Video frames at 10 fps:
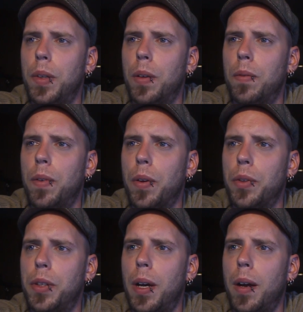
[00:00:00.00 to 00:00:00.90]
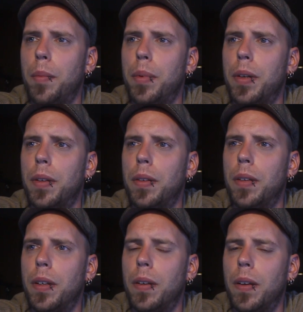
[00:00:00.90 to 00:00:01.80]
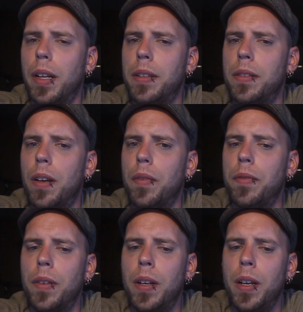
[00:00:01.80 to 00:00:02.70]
Photoshop and all that stuff,